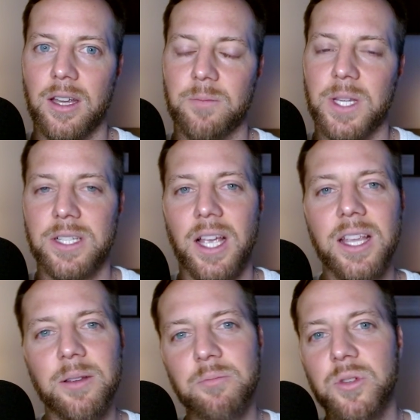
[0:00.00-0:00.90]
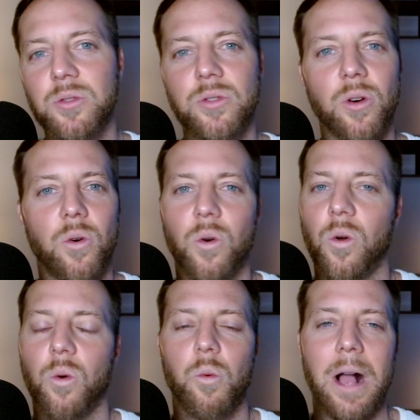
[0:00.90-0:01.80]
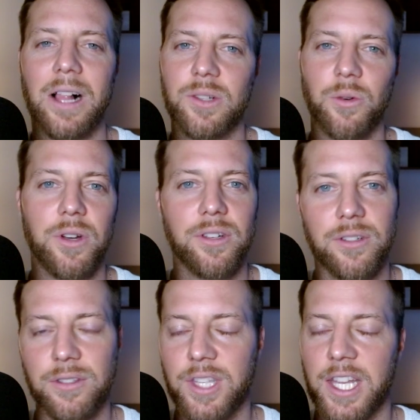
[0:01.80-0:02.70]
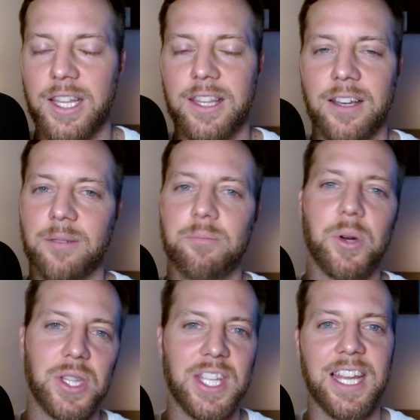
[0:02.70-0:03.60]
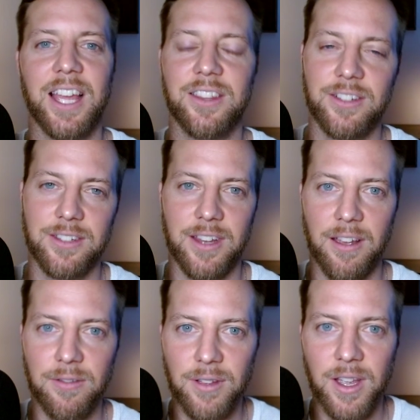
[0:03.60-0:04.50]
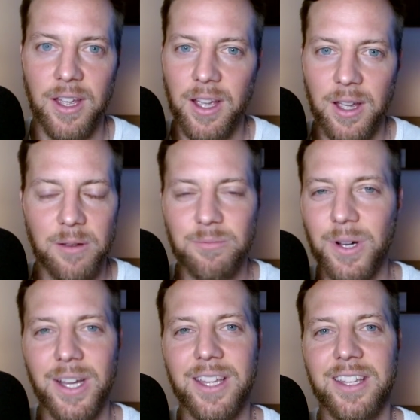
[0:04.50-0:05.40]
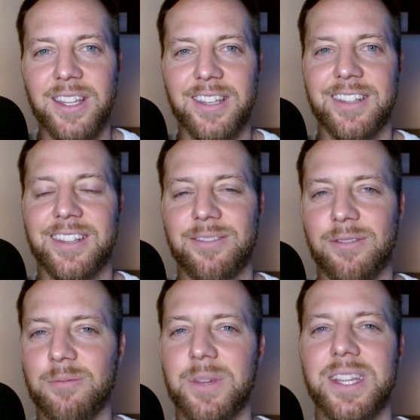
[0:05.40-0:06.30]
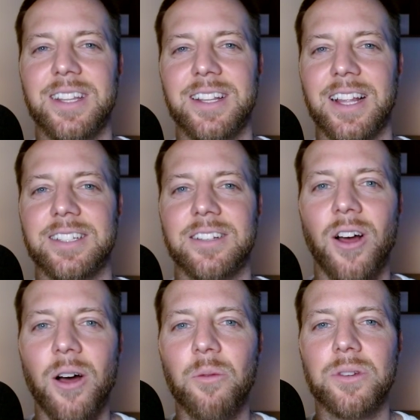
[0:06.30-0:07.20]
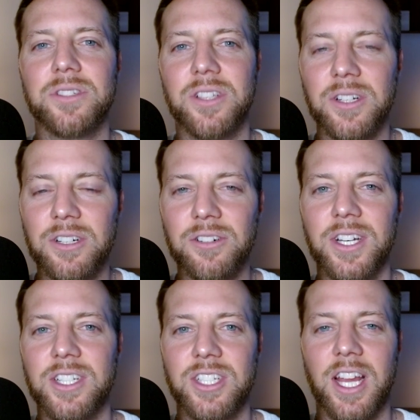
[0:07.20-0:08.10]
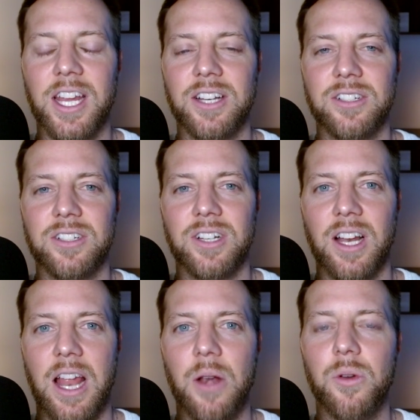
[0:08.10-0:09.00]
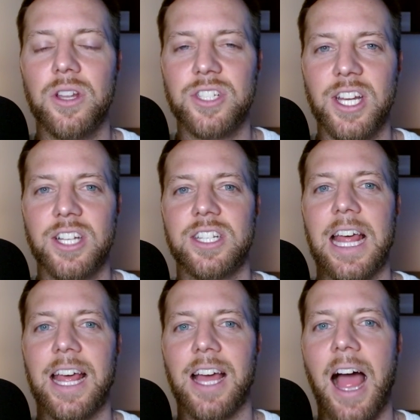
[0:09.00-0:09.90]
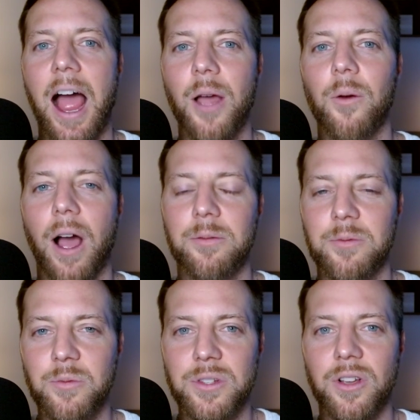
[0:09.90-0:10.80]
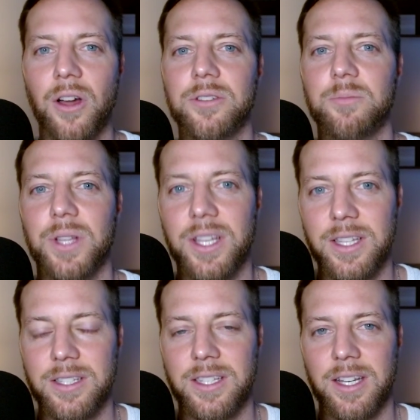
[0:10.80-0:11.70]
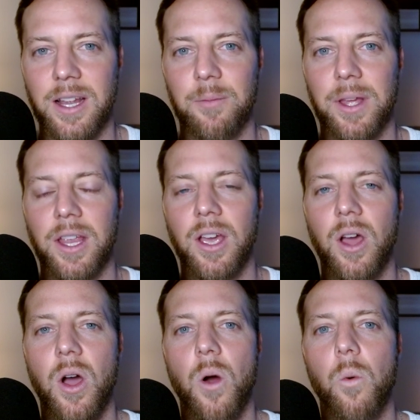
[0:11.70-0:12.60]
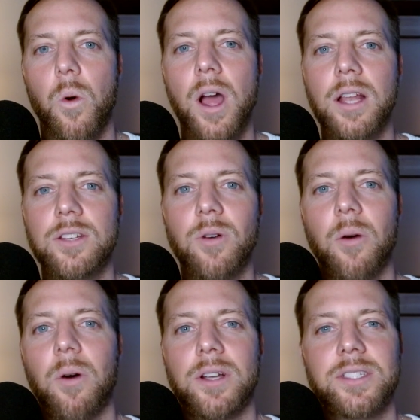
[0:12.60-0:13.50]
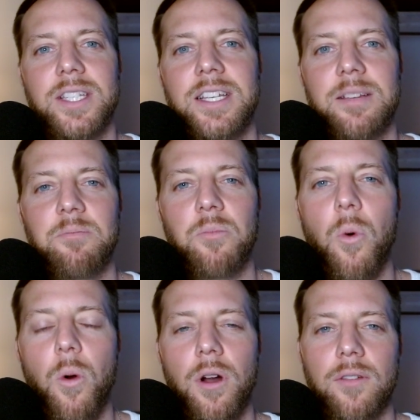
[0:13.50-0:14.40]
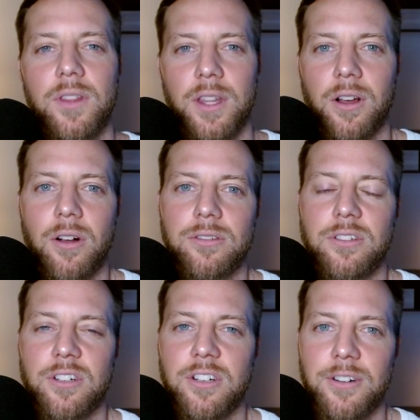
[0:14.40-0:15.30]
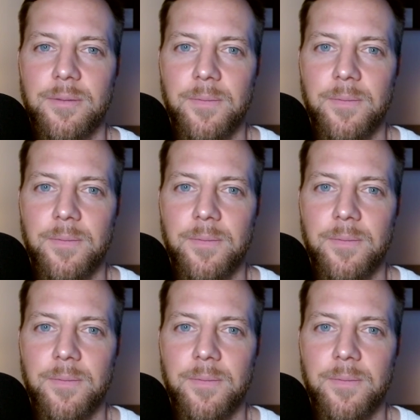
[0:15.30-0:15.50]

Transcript: Because I can do the whole well-oiled and put together stuff. But for me, that's not what's going to create change. And the change that I was contemplating this today, I'm like, what do I want to see more of in the culture?